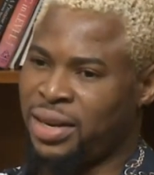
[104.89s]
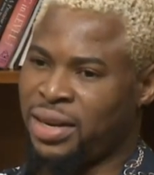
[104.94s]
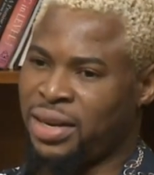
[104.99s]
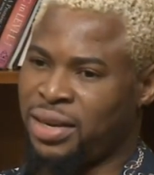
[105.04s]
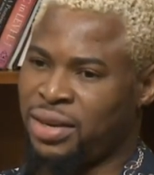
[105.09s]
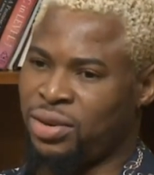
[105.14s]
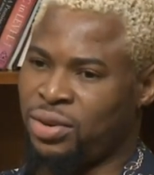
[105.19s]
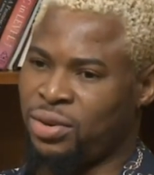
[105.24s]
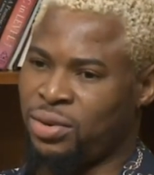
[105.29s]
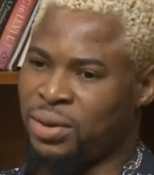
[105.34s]

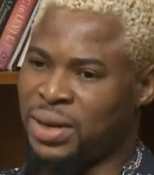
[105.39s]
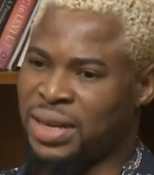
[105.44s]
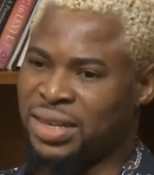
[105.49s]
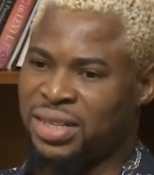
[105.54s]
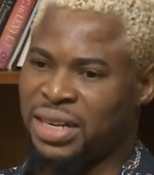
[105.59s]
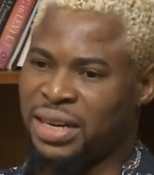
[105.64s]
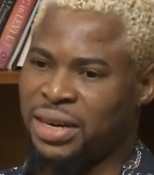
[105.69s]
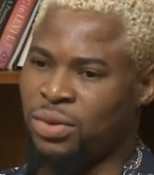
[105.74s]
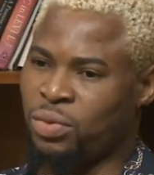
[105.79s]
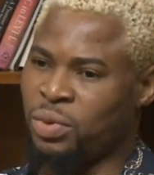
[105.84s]
And, you know, I
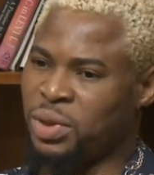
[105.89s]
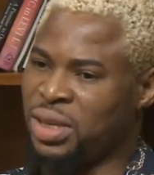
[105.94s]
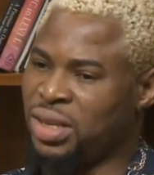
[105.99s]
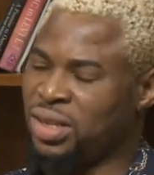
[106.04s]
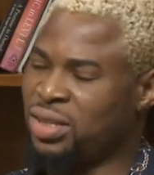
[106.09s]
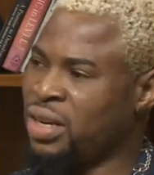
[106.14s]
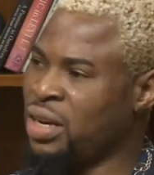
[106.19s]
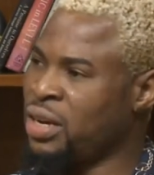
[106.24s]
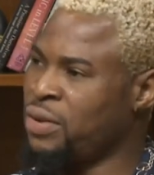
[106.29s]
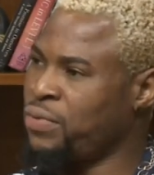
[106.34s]
started with
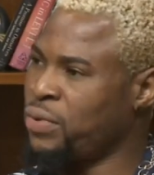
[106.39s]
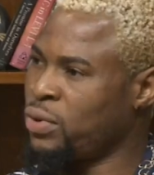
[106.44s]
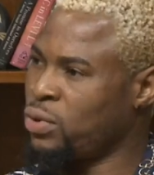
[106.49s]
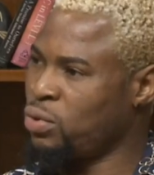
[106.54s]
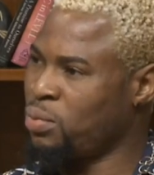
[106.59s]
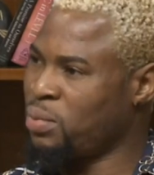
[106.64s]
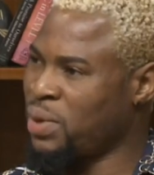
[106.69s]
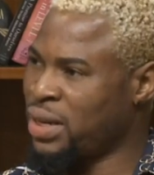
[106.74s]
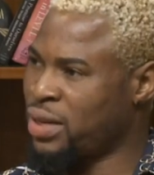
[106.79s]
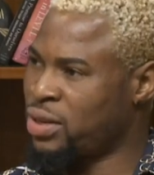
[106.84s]
this
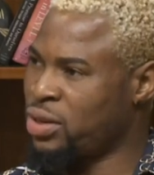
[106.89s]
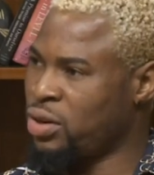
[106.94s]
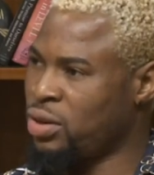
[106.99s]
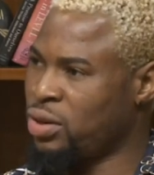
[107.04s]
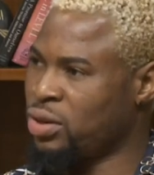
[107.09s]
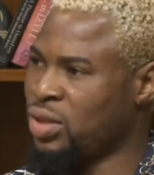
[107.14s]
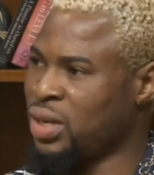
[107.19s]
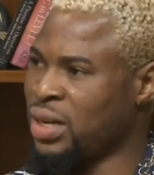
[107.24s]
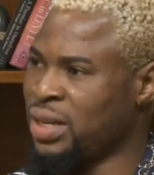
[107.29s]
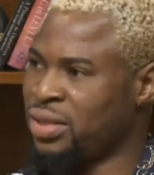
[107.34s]
Folu
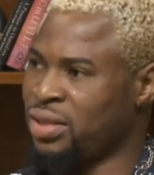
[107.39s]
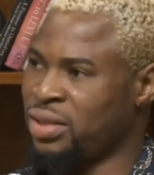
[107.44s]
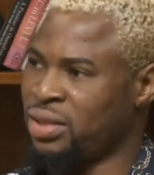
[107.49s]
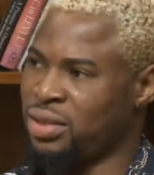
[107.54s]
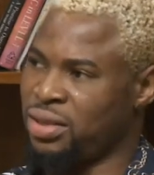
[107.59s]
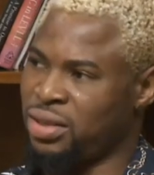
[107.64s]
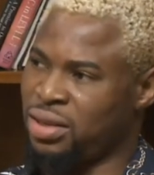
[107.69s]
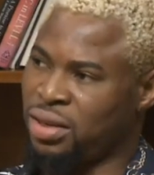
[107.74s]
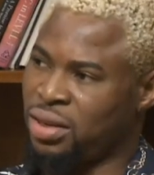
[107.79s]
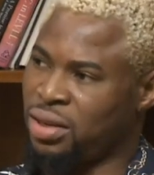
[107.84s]
Michaels, as
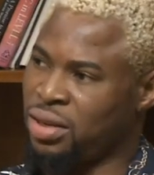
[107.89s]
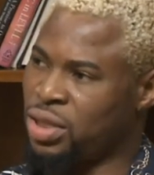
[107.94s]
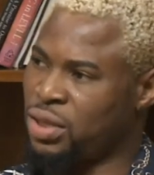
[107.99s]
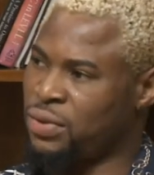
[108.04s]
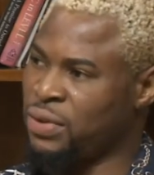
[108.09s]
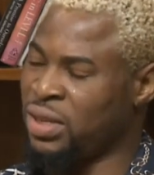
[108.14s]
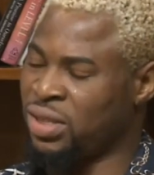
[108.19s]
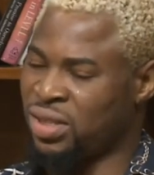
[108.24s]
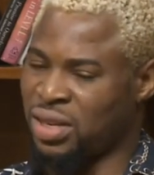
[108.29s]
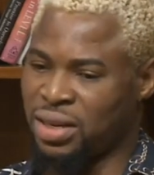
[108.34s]
in
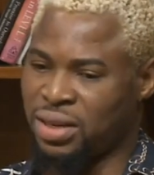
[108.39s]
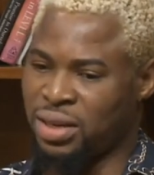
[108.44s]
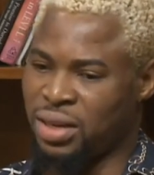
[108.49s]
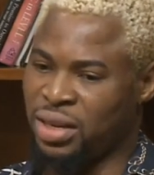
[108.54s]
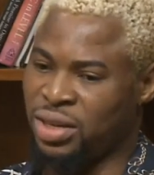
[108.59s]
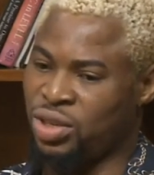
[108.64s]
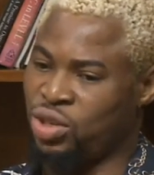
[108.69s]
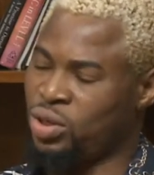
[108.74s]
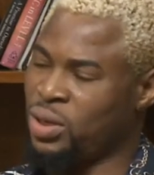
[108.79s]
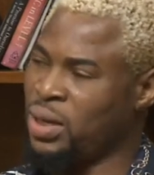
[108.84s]
English, he's an
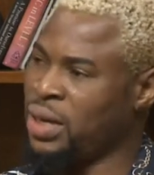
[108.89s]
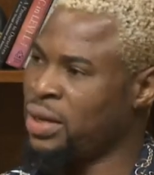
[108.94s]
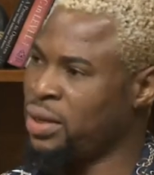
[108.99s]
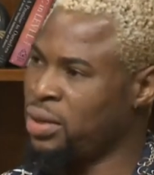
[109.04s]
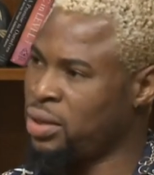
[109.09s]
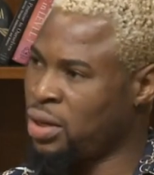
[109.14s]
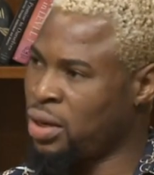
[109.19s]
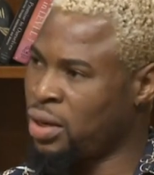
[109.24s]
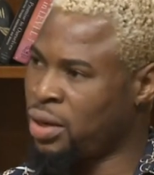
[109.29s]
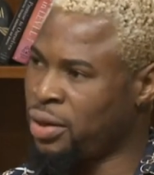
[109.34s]

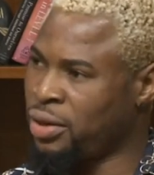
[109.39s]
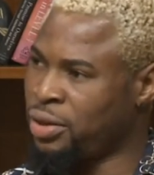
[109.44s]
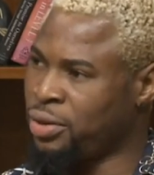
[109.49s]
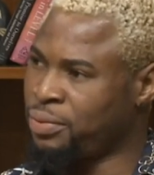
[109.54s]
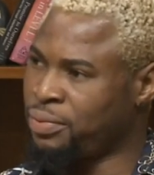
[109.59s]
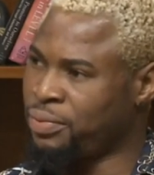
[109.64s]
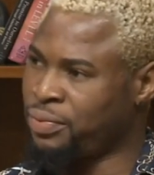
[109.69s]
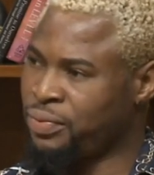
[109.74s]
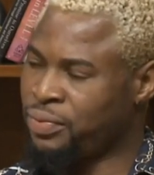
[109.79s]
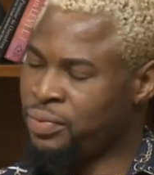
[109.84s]
AGN
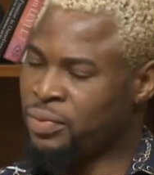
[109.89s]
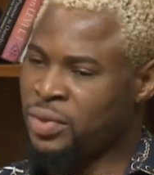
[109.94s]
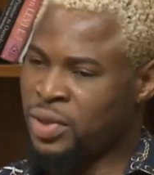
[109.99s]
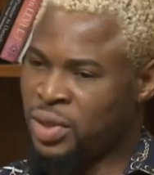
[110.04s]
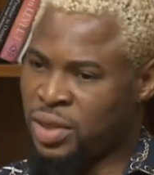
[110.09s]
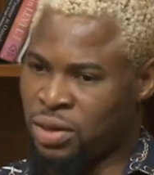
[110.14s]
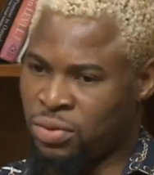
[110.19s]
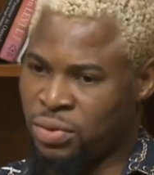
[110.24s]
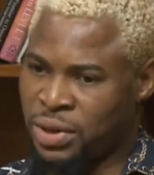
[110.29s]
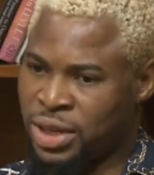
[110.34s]
um,
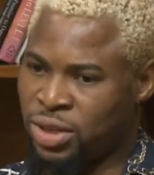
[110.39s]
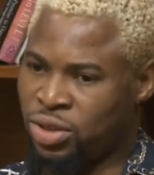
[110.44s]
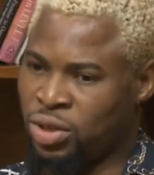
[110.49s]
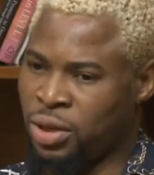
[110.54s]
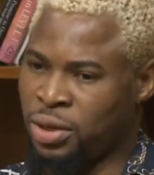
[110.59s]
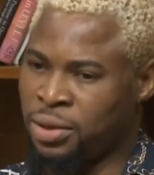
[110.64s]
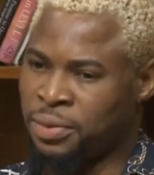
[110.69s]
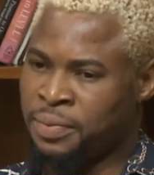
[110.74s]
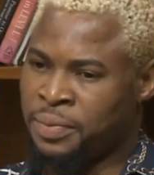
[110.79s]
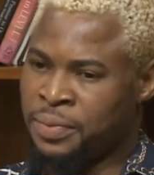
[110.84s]

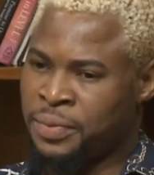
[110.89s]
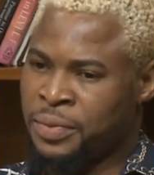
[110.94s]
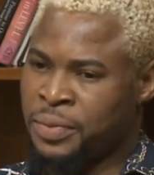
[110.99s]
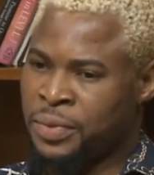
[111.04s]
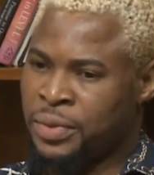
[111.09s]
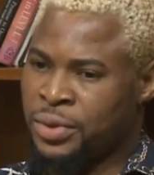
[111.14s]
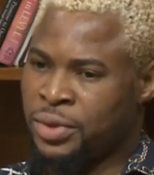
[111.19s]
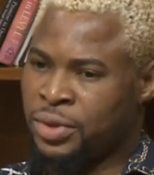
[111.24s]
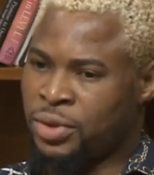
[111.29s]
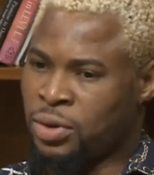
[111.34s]
director.
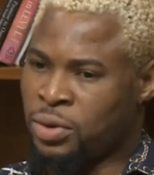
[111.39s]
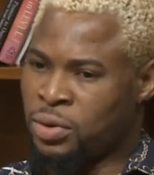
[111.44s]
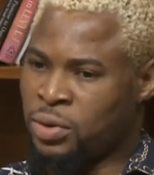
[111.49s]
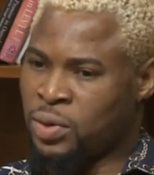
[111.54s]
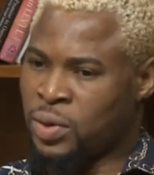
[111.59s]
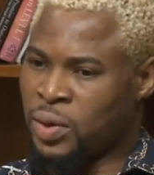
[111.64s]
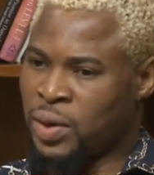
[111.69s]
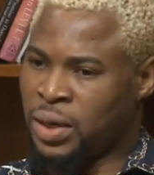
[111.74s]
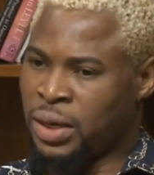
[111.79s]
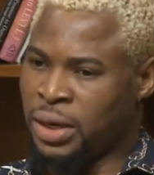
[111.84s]
Okay.
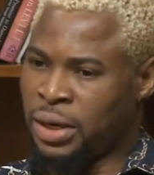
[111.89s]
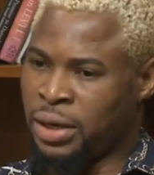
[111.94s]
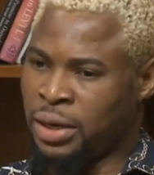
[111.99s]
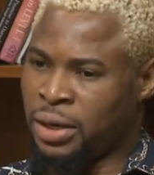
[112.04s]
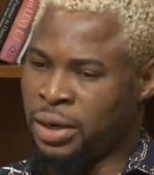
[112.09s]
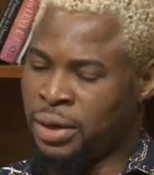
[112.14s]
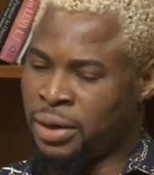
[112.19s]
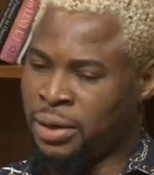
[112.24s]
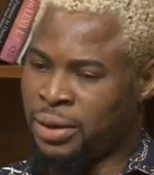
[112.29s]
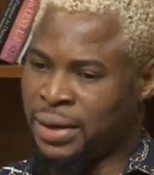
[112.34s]
So
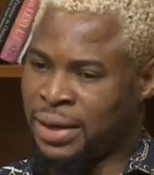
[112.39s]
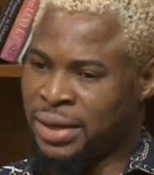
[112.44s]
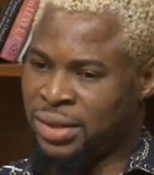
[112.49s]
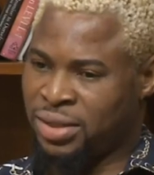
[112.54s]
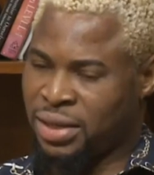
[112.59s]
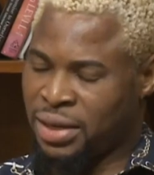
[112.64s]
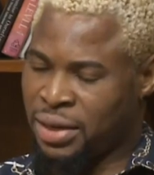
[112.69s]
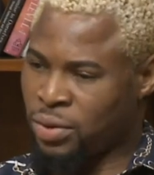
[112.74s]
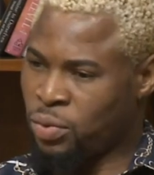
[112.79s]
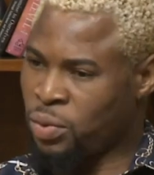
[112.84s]
uh, I
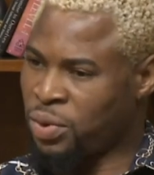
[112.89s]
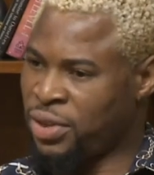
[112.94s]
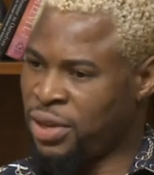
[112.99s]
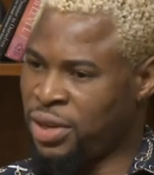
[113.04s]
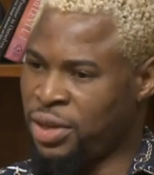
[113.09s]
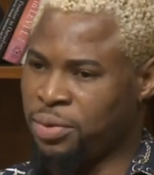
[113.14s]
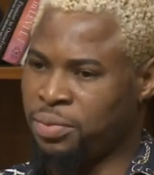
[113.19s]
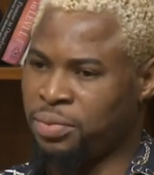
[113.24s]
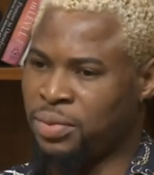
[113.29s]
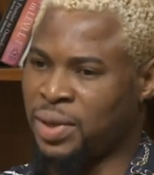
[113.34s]
started with
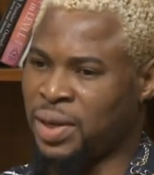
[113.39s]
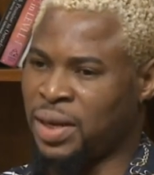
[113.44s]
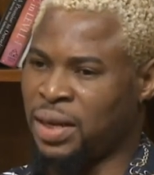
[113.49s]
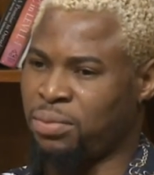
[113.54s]
him.